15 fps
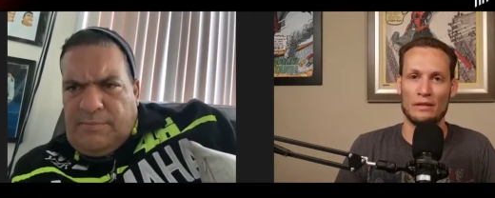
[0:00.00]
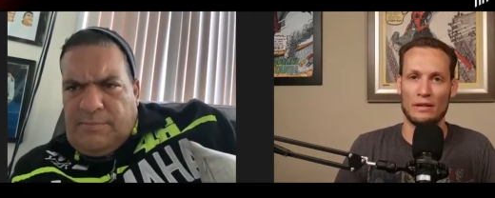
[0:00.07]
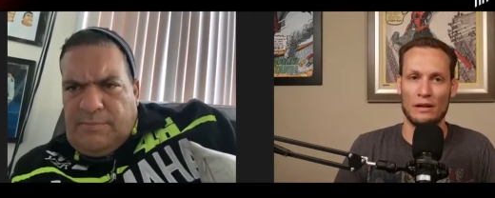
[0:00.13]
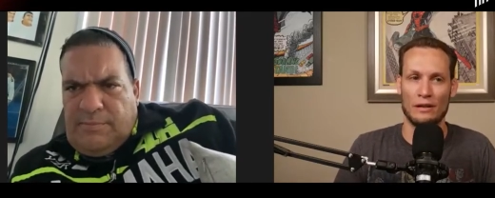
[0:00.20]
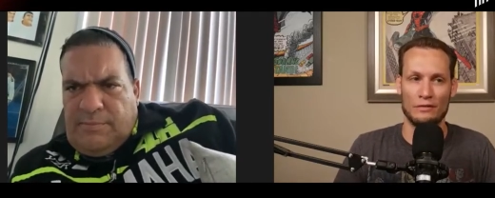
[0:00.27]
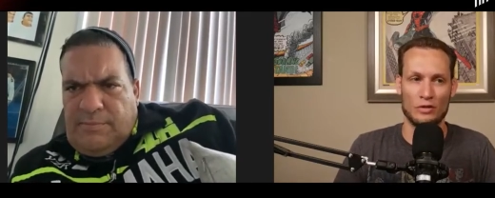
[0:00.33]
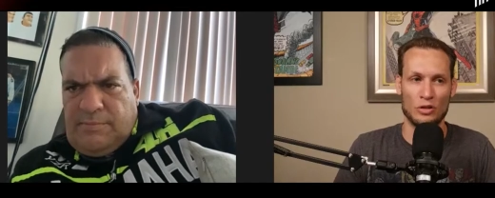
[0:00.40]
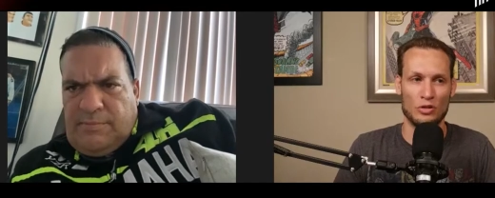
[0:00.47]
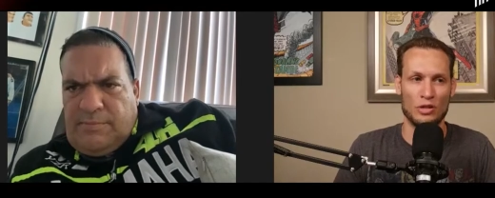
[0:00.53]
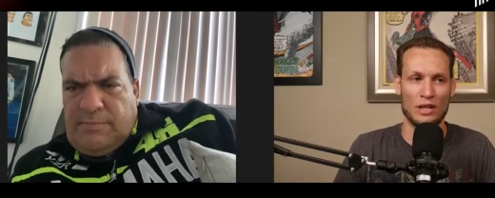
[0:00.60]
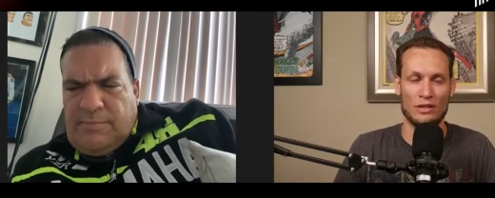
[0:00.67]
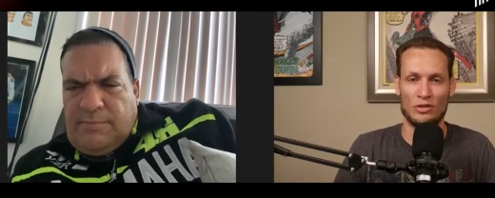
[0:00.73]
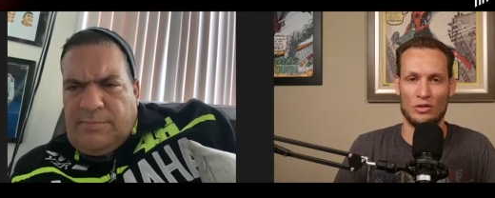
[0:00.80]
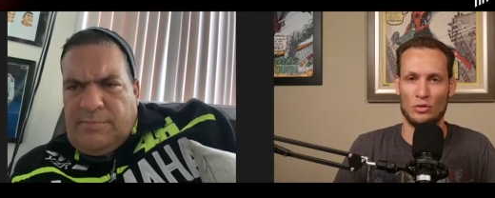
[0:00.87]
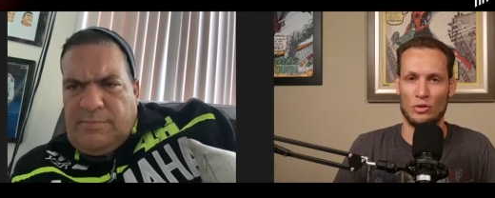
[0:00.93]
Speaker 1: of
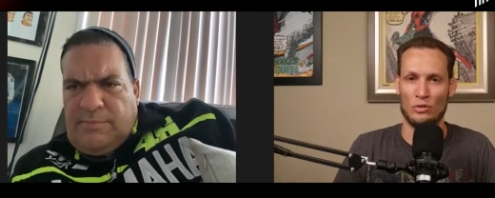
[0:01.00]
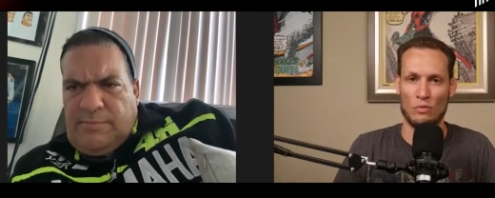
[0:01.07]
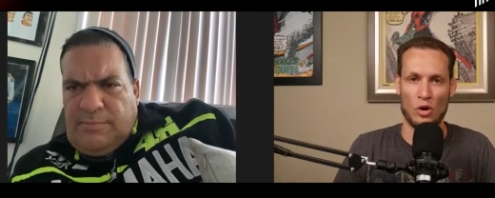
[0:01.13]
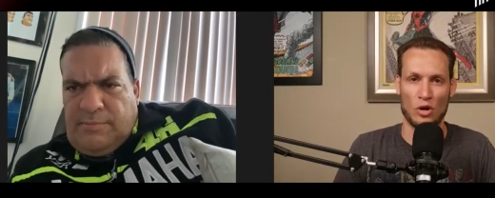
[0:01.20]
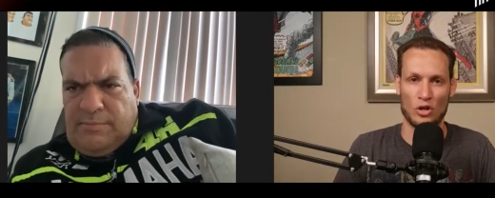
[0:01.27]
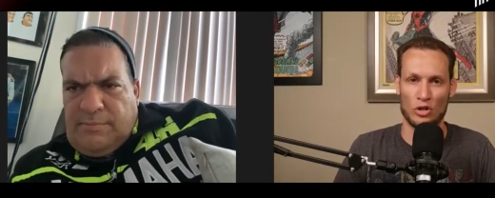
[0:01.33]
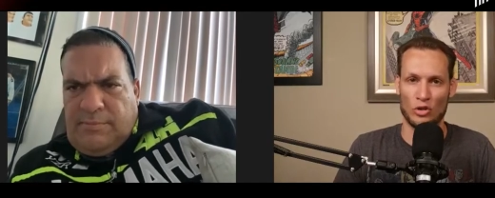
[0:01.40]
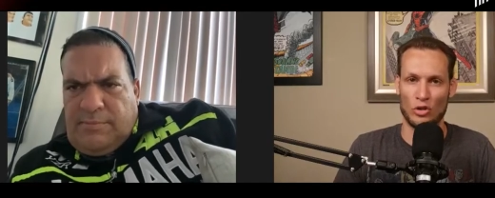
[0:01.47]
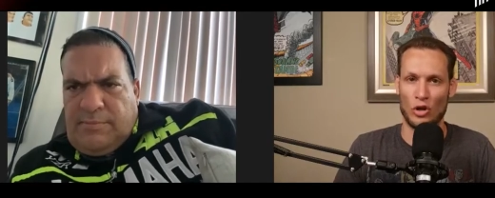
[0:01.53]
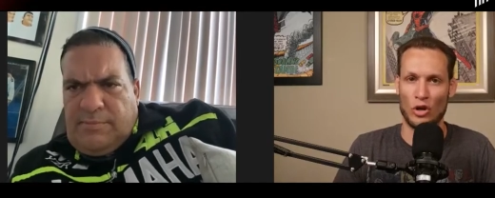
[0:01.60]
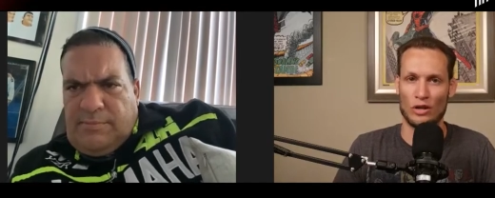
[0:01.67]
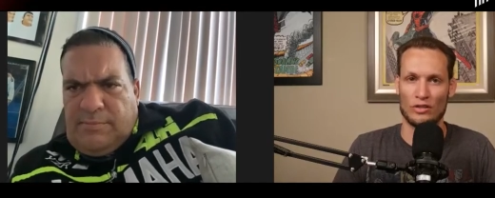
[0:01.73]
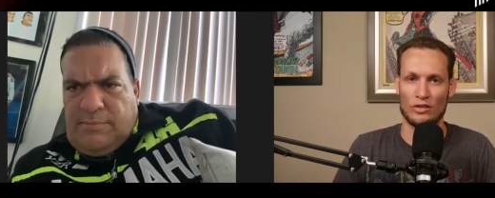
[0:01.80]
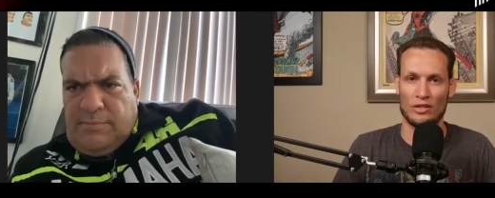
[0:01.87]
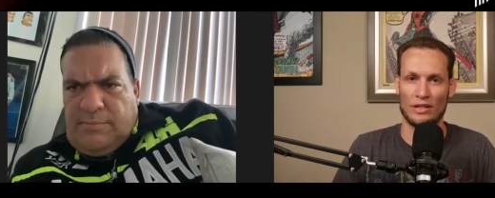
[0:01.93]
jujitsu and martial
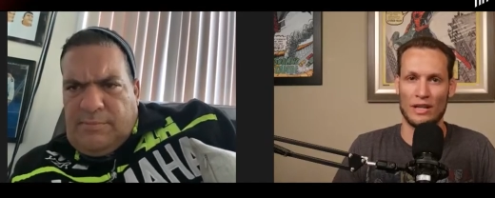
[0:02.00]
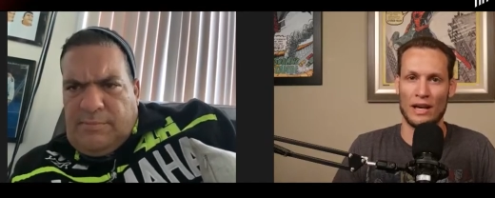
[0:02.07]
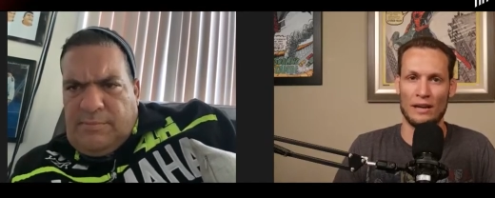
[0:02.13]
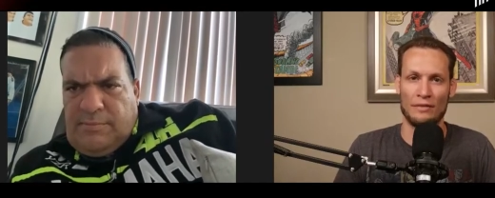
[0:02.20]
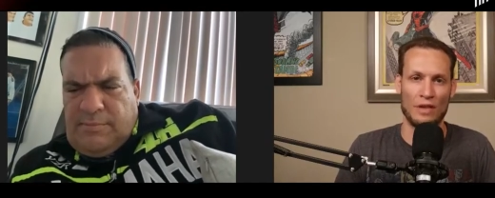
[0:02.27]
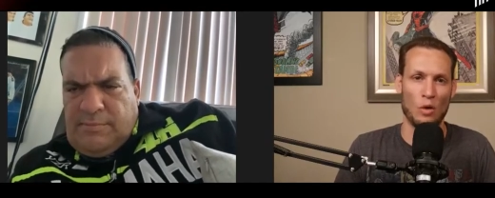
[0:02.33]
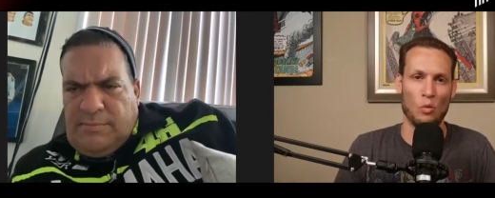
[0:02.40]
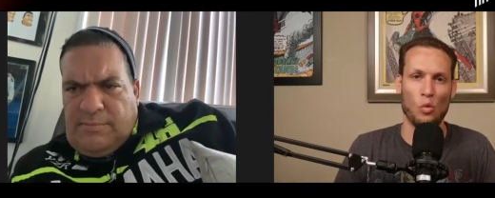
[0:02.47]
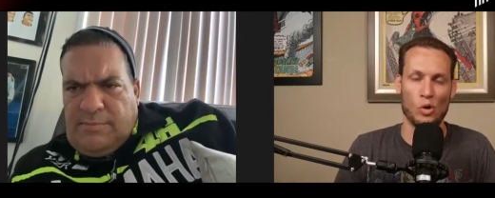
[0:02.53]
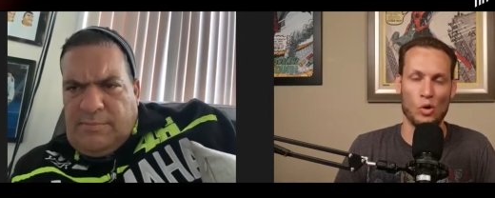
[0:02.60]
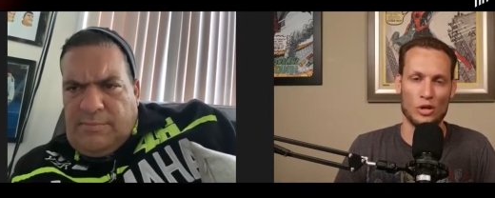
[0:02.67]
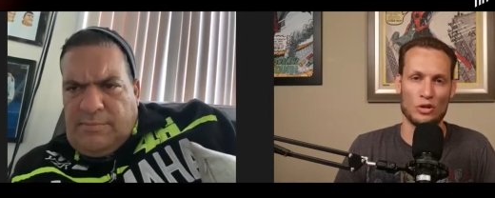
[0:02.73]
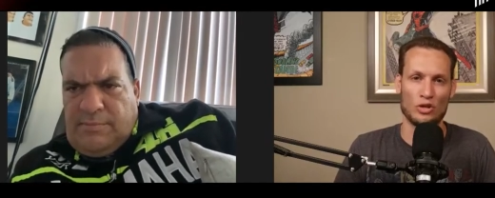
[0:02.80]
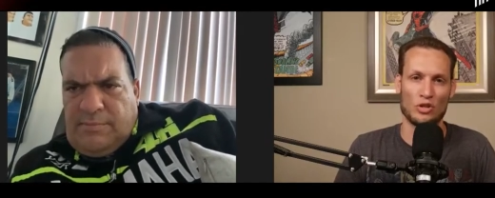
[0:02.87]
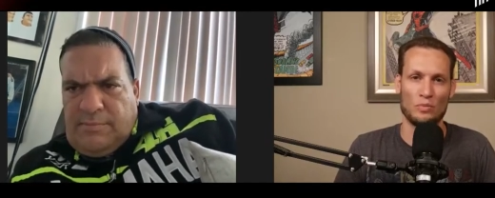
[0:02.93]
arts and kind of that
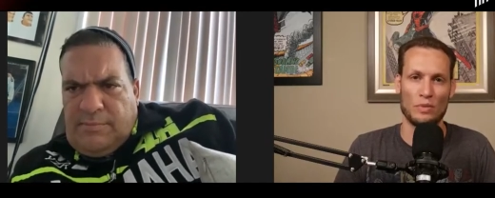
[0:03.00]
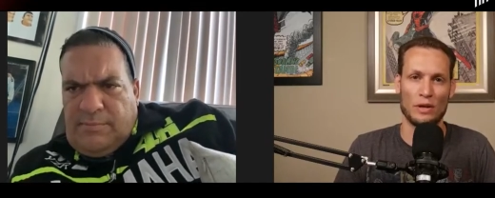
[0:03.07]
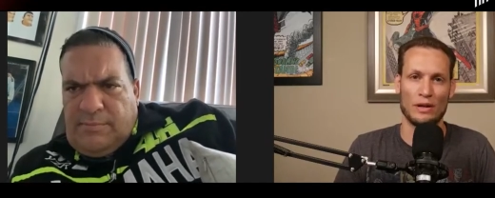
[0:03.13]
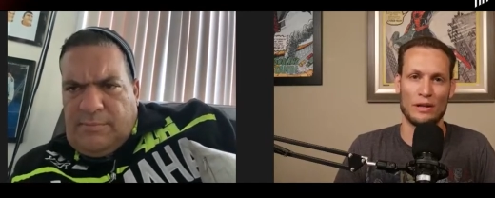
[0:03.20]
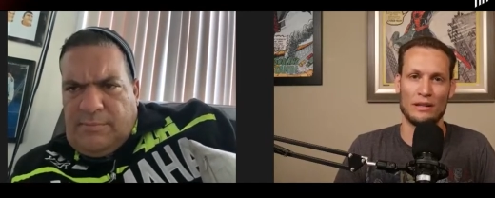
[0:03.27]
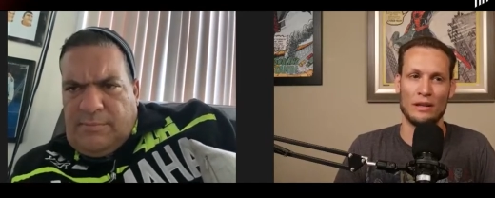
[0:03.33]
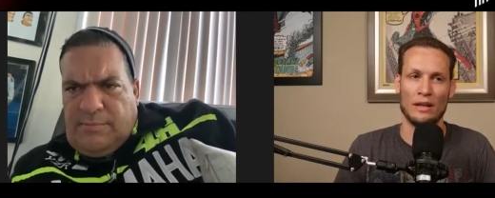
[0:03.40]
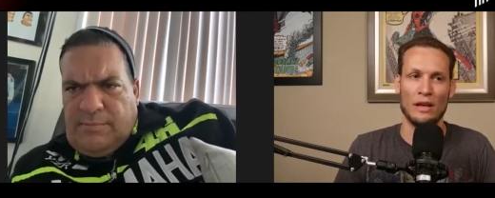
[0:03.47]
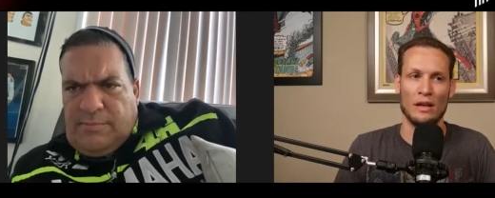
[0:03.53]
warrior spirit.